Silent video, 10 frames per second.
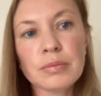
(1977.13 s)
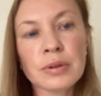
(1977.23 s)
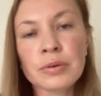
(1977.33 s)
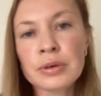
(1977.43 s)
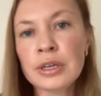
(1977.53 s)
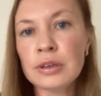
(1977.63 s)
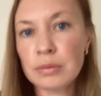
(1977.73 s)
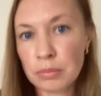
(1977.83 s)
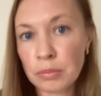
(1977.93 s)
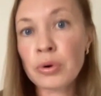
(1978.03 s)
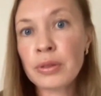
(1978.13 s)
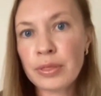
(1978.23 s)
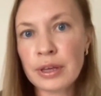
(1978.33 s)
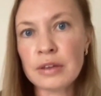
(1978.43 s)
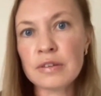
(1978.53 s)
learning more
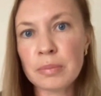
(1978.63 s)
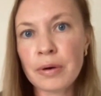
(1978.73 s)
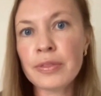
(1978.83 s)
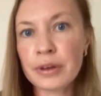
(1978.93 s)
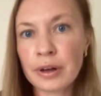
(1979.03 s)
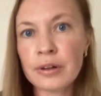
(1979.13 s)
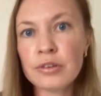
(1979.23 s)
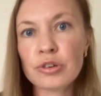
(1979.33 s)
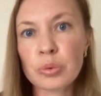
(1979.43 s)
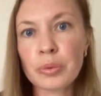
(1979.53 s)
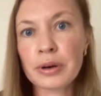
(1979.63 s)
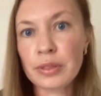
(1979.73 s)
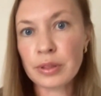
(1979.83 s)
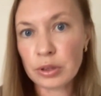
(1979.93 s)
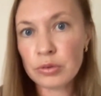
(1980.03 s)
things about the culture where
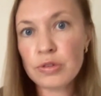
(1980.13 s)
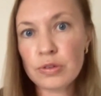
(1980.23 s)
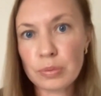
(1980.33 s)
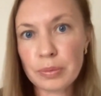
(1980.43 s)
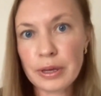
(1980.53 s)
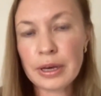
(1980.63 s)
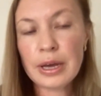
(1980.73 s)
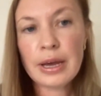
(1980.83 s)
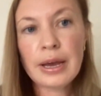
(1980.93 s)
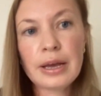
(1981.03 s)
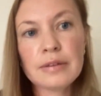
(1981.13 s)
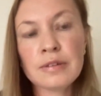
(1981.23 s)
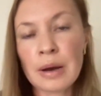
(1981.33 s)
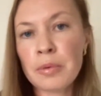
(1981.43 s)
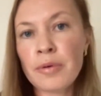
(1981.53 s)
they used to be.
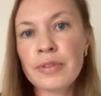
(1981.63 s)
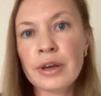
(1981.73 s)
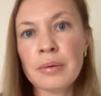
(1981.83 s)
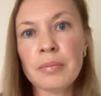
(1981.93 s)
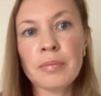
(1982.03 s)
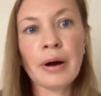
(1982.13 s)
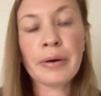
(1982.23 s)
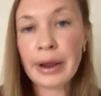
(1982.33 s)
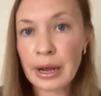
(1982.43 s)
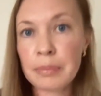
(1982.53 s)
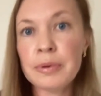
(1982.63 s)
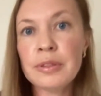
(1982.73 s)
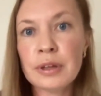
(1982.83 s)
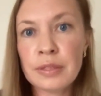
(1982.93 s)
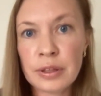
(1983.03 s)
Some of them are happy
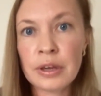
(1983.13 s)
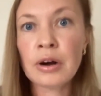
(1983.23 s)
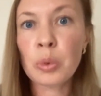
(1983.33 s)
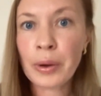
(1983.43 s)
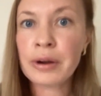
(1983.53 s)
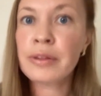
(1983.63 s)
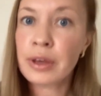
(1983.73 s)
that they are where